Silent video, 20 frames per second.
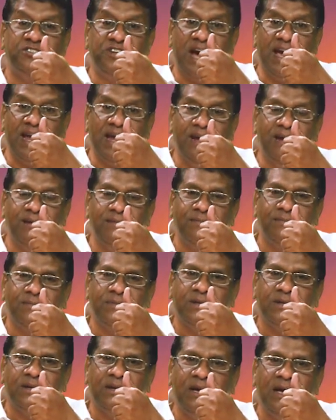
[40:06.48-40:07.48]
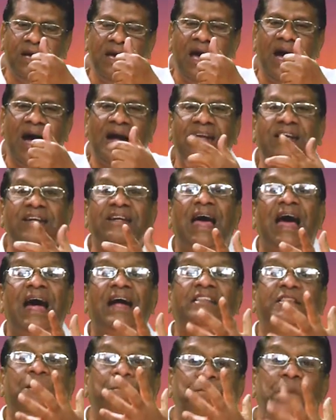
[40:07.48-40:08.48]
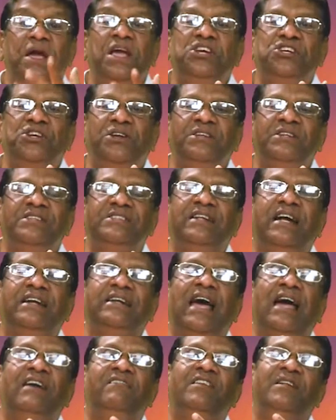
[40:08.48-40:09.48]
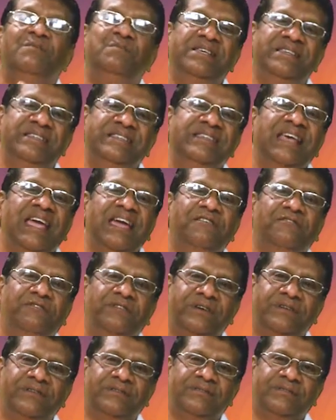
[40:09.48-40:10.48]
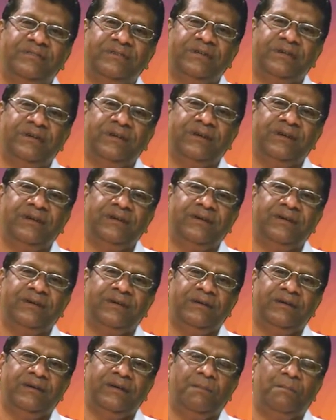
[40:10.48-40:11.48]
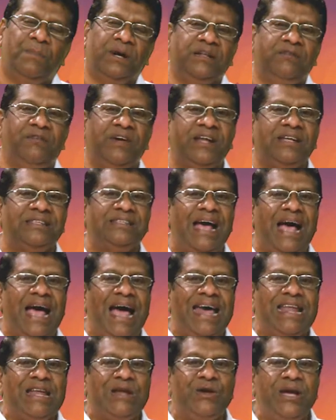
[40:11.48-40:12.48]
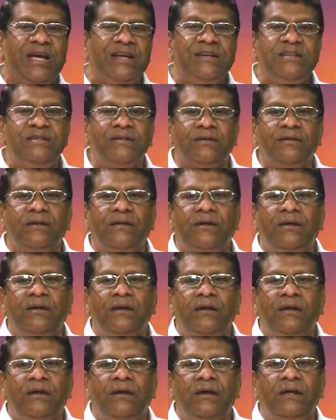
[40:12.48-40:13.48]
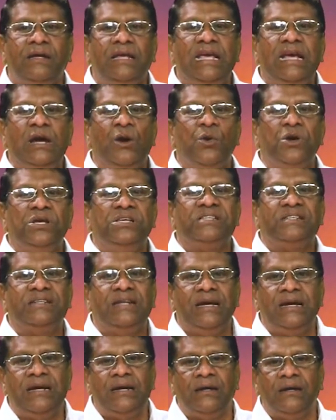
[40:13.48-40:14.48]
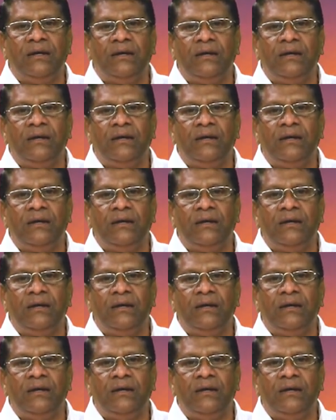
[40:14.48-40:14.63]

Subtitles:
die, and it had the patience that I will be saved. But whereas the arrogant, egoistic